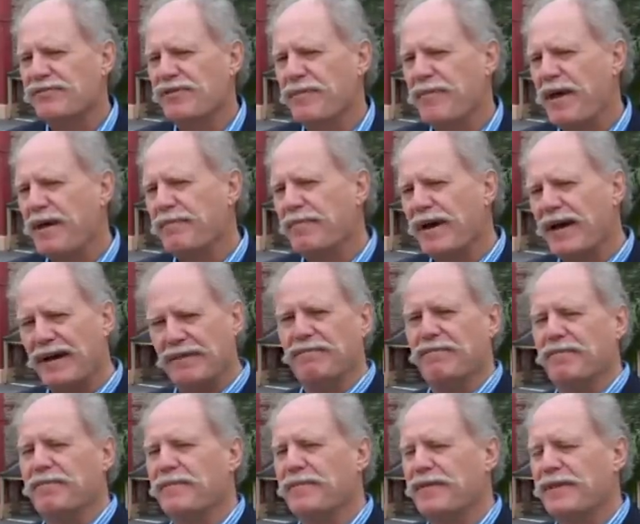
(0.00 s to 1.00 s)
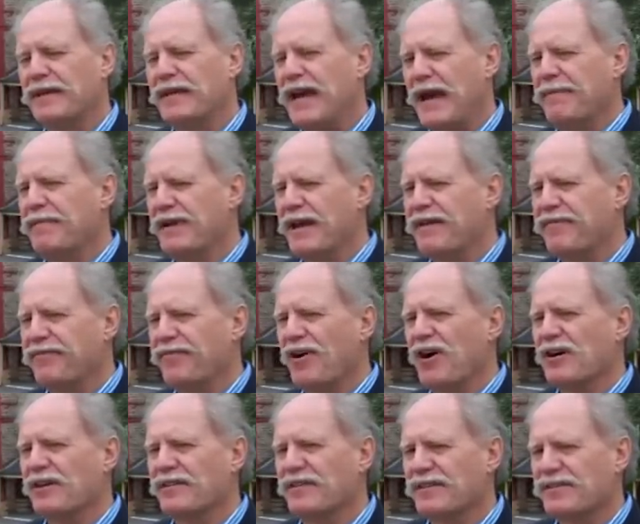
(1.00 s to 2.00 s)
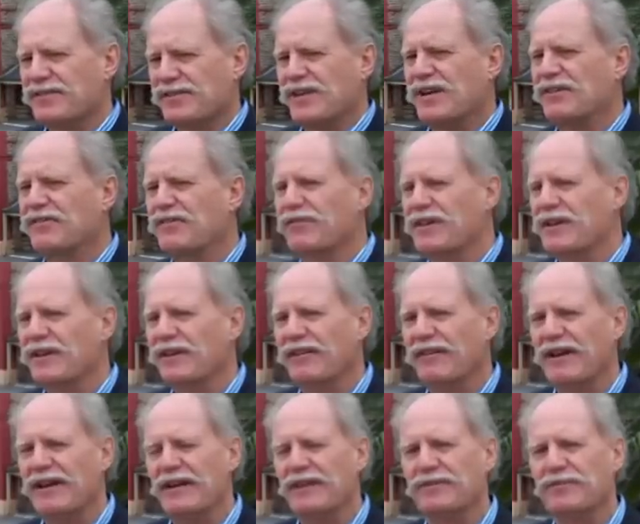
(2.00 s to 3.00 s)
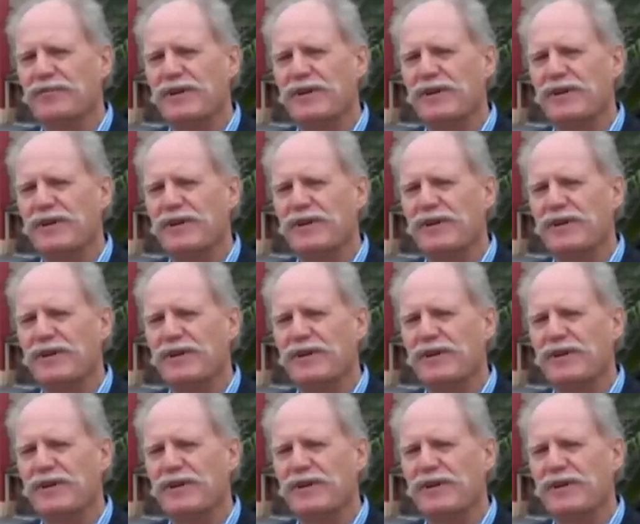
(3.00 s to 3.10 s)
Remember the Cabernet Franc, the secret ingredient.